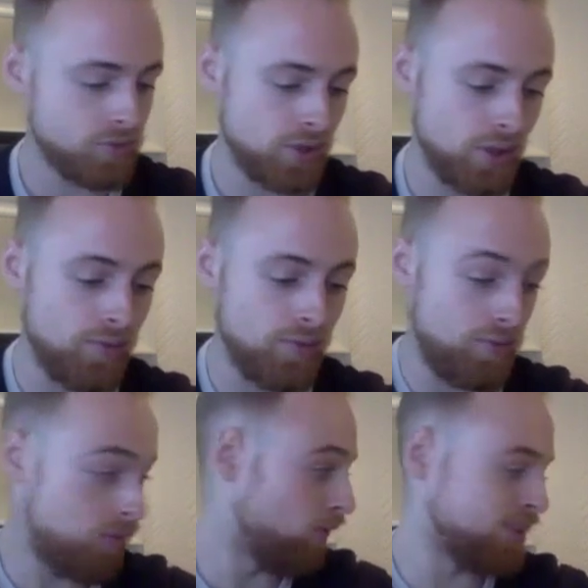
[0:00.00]
of
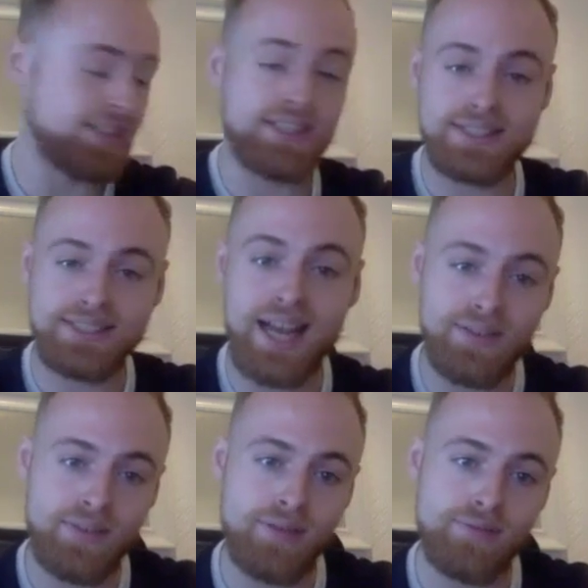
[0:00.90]
obviously the design
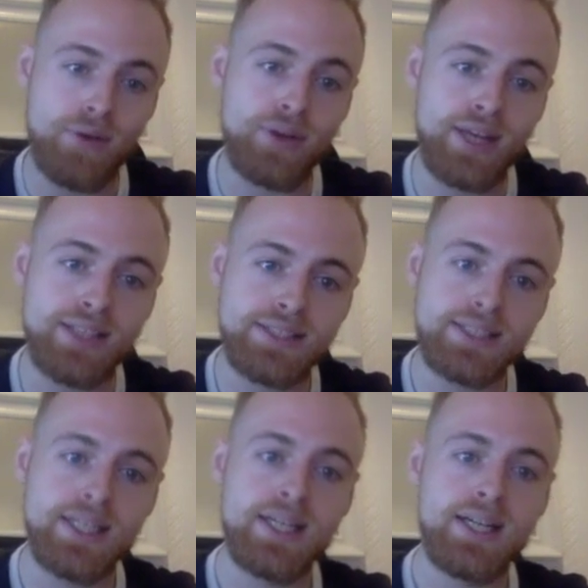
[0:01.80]
of that phone case,
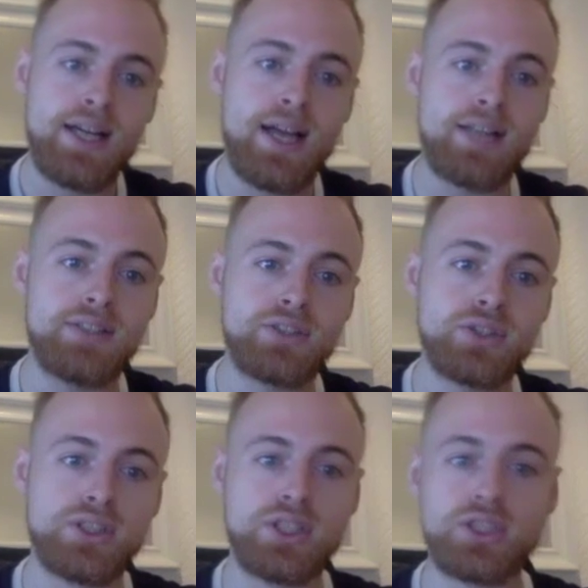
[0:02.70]
and
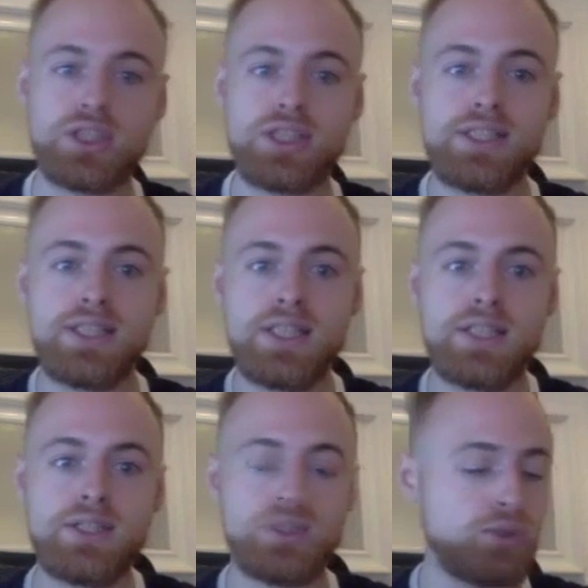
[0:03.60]
essentially
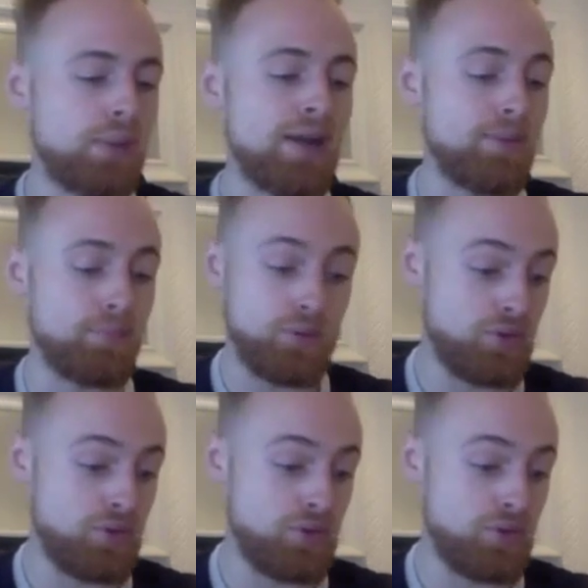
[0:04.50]
you just buy them.